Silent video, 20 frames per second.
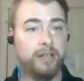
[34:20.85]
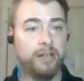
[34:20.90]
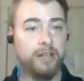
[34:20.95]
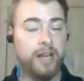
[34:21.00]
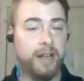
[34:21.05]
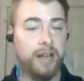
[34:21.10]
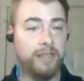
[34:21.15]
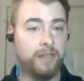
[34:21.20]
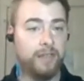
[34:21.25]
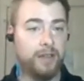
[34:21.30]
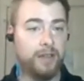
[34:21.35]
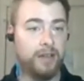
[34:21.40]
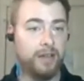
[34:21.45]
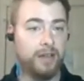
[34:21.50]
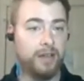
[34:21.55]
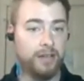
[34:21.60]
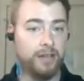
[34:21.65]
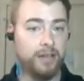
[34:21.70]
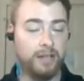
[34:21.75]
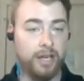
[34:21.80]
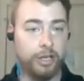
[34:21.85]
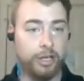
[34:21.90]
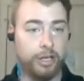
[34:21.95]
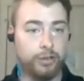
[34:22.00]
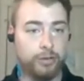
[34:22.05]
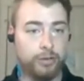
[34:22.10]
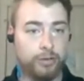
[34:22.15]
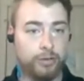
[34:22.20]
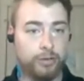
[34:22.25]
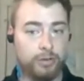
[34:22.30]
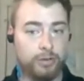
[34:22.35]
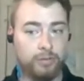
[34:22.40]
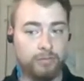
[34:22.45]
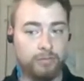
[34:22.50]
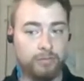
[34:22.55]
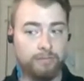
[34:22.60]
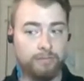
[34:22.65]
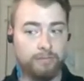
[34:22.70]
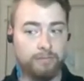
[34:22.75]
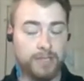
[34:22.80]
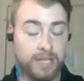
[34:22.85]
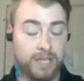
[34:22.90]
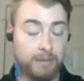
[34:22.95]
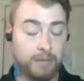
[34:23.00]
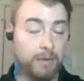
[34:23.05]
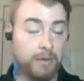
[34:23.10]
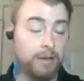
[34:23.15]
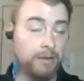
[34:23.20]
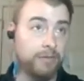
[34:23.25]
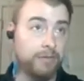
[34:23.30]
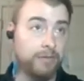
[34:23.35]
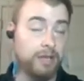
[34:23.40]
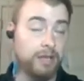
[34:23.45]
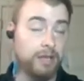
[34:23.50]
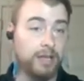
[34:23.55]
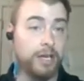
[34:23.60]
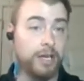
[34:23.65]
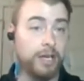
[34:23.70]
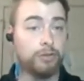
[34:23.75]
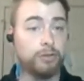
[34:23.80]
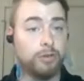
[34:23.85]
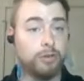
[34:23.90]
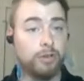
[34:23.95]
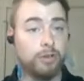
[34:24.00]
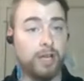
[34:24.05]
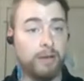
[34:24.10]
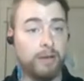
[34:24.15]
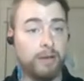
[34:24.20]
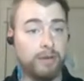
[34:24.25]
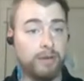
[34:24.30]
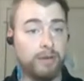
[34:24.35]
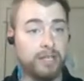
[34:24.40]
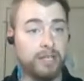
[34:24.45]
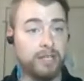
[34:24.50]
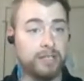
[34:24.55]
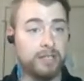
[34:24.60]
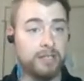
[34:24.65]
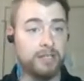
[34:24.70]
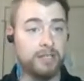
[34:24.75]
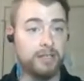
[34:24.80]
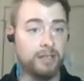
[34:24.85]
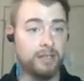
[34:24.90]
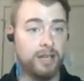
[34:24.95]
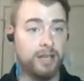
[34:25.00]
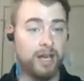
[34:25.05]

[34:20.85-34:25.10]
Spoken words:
And some of the electrical companies,